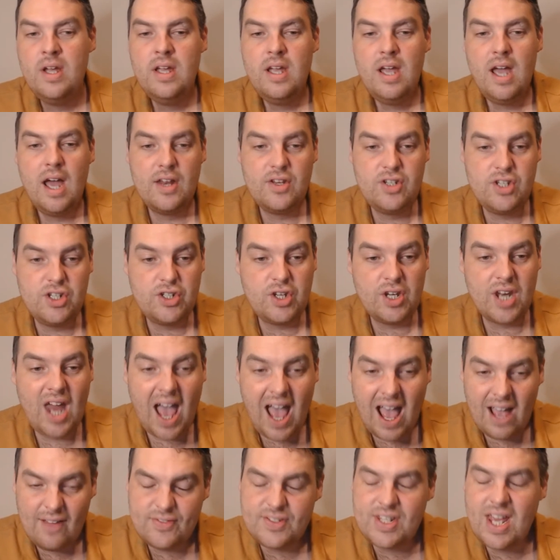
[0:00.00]
And she's going to
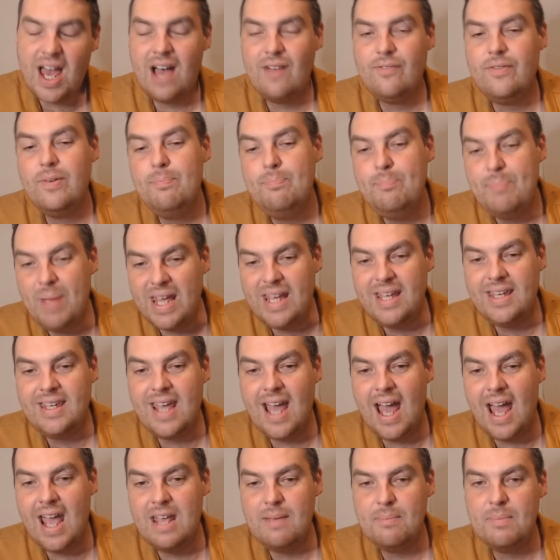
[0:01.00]
have a big
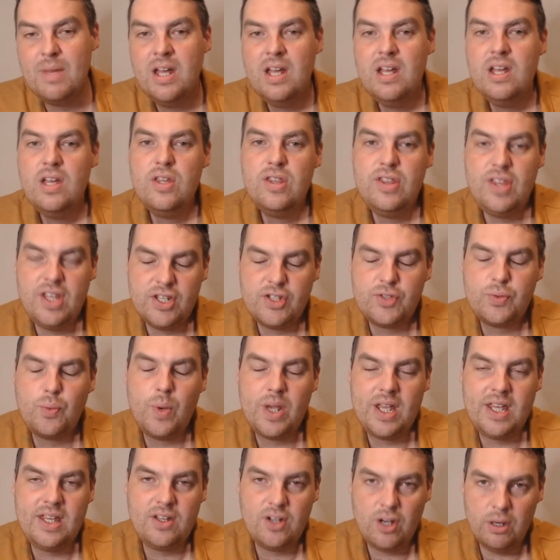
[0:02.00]
game this
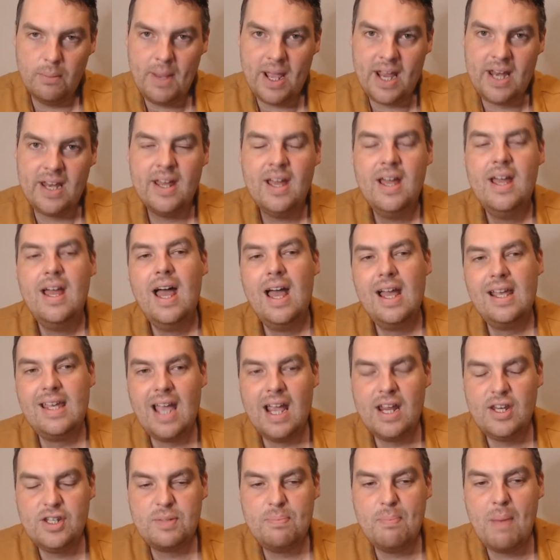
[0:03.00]
week coming
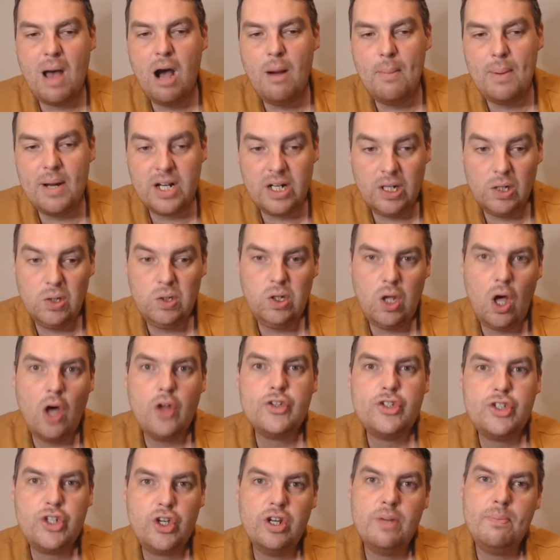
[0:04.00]
against Melbourne. A
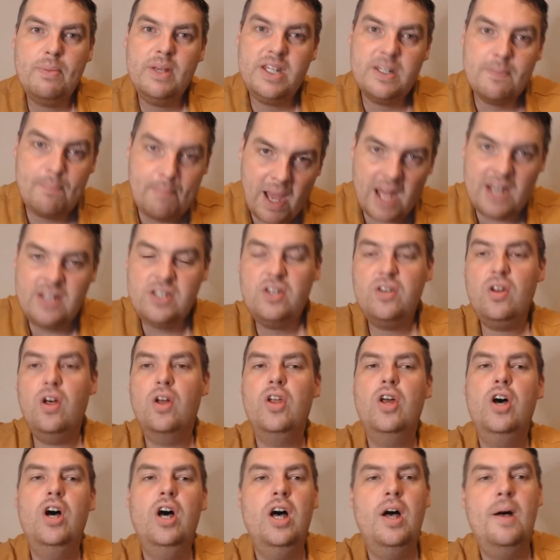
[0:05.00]
lot's going to be dependent on
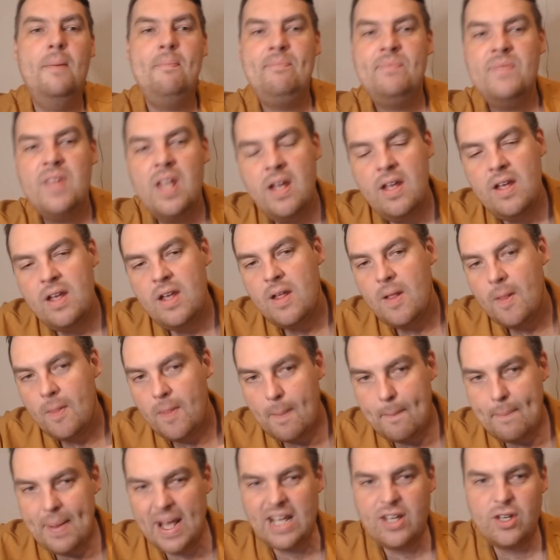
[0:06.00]
her. The
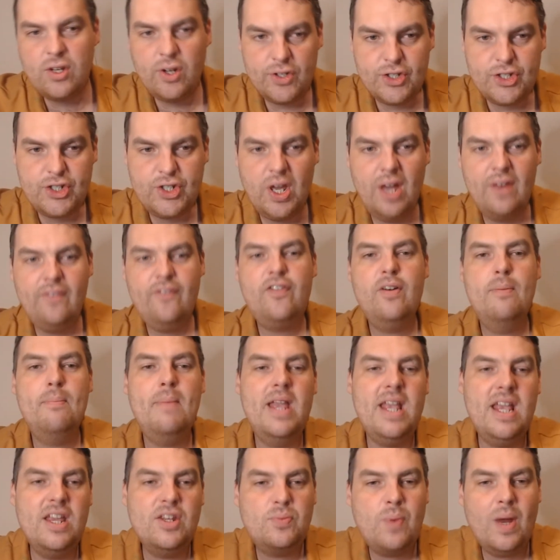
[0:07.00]
big concern for
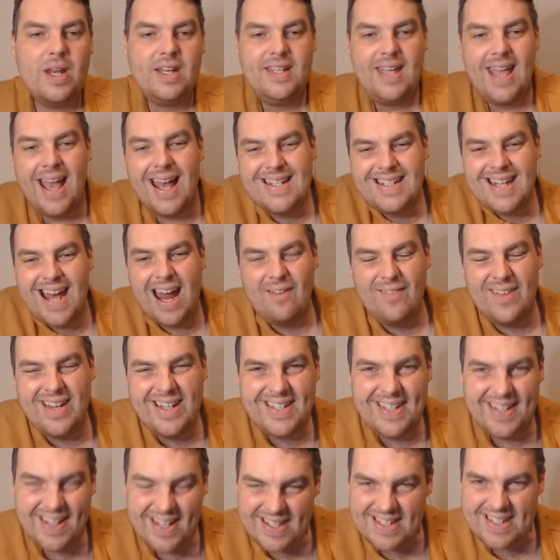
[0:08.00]
me is when Kez
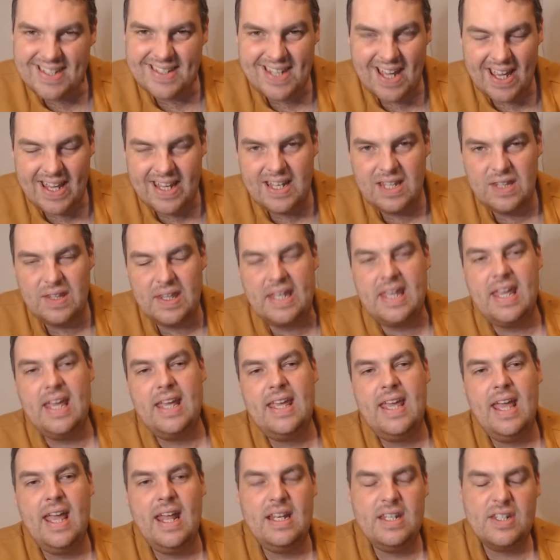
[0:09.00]
Harrington isn't taking the
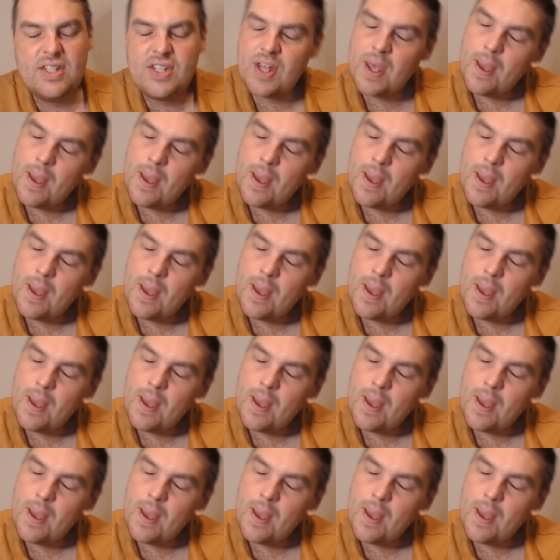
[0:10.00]
kick-ins,